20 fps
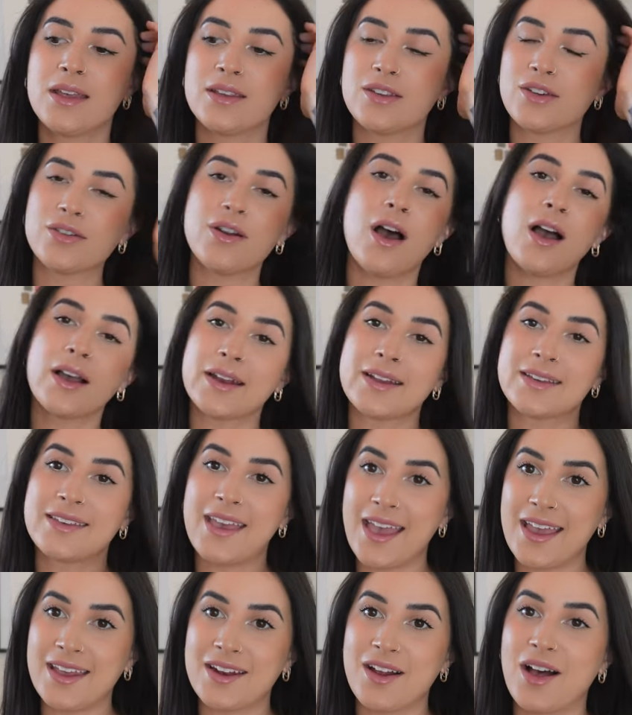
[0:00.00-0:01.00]
you're not gonna
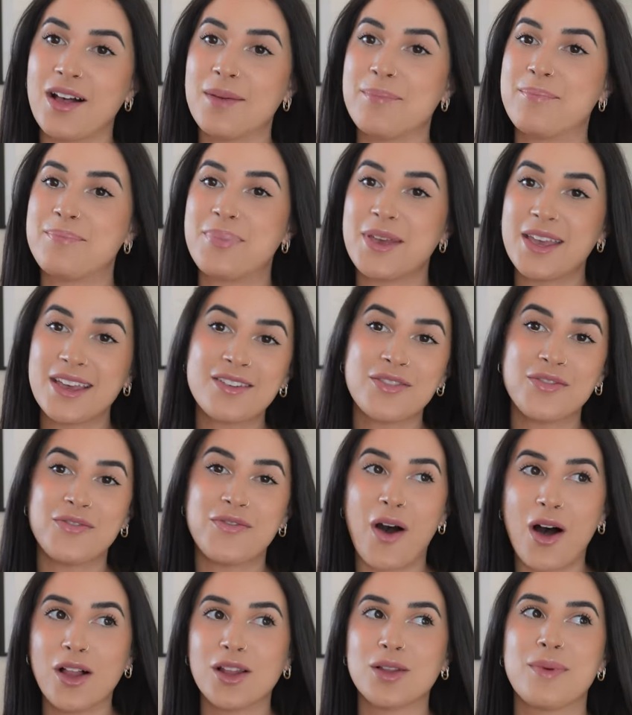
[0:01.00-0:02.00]
gain a big
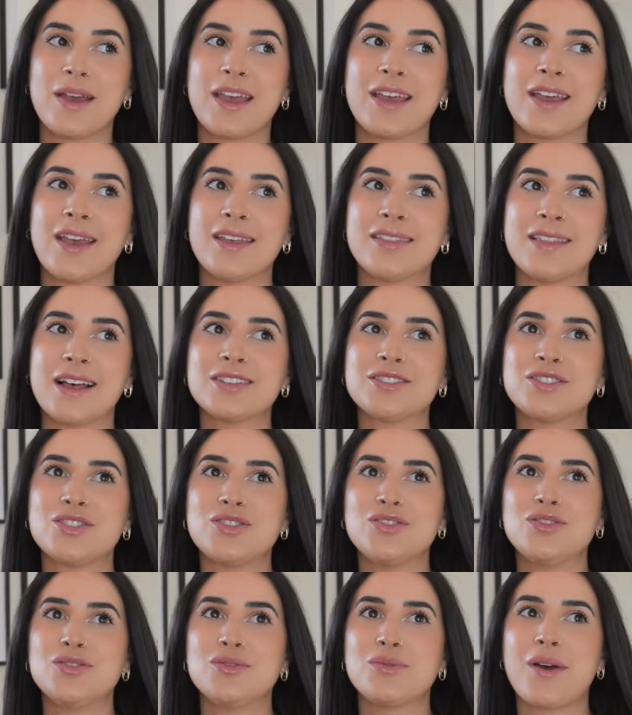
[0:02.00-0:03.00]
following unless
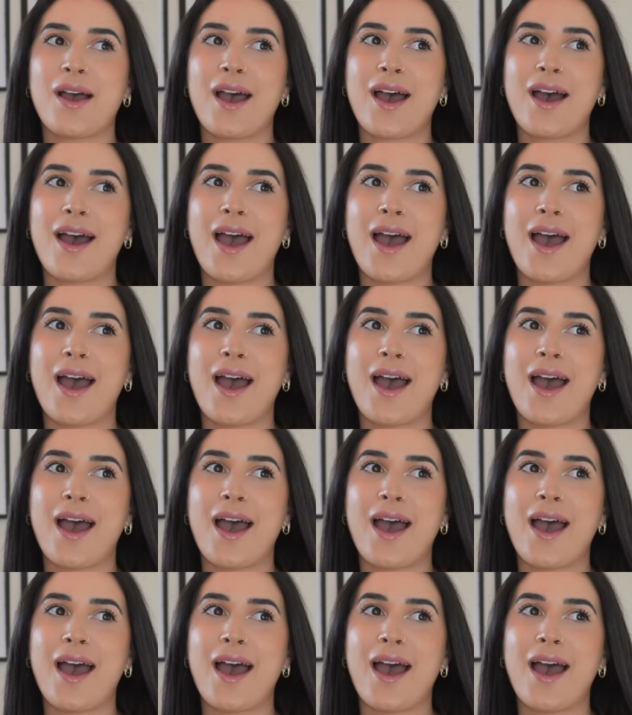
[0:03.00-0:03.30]
you